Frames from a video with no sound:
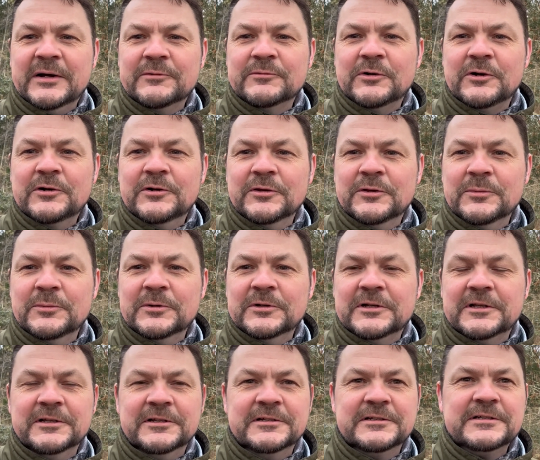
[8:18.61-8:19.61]
rock of the
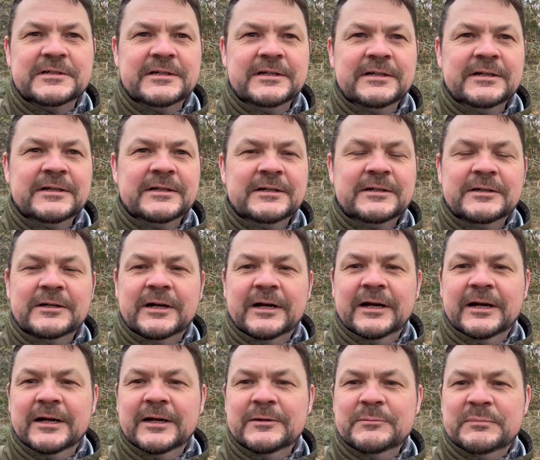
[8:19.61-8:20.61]
woodland
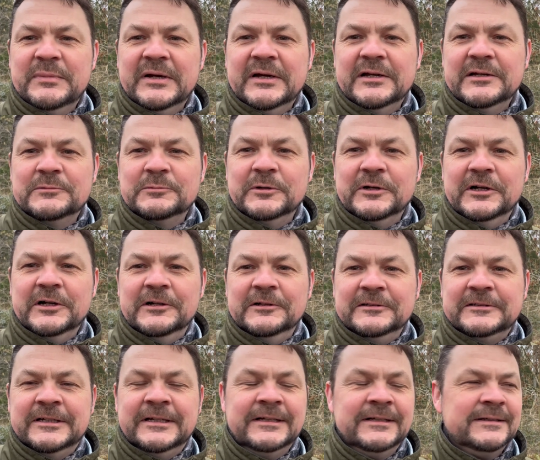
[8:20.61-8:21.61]
bird
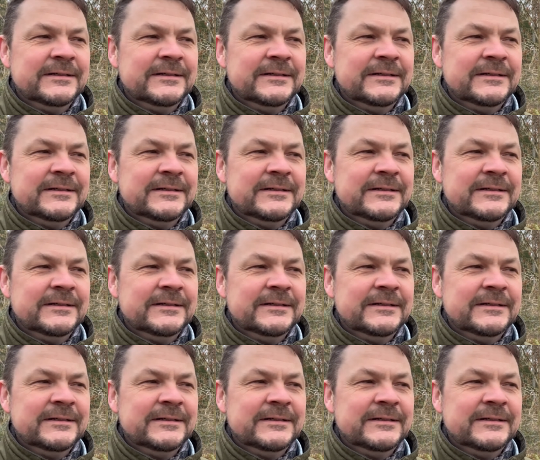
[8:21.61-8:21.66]
world.